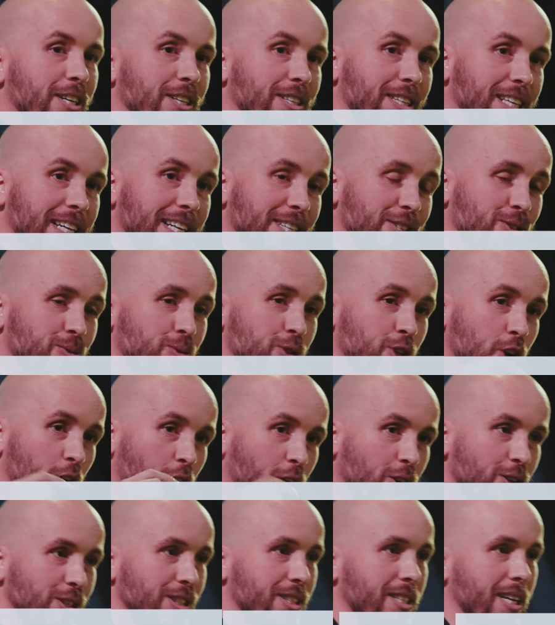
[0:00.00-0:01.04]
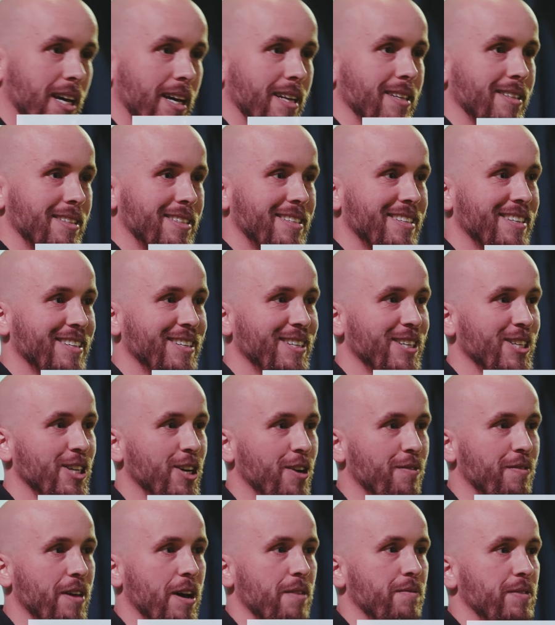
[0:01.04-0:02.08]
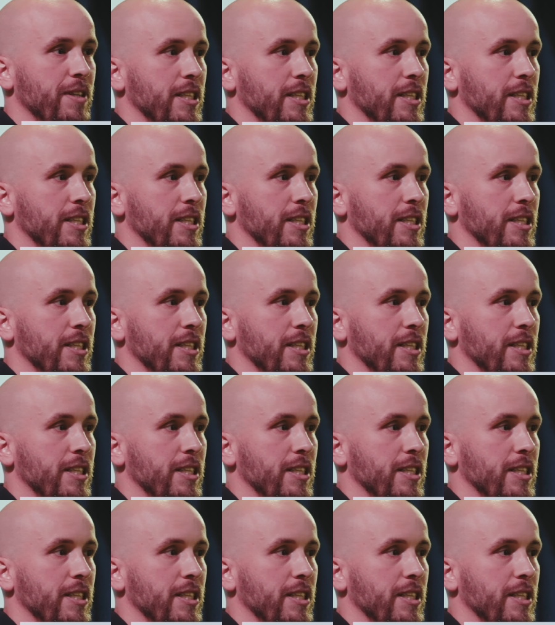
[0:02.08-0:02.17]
the actual content of that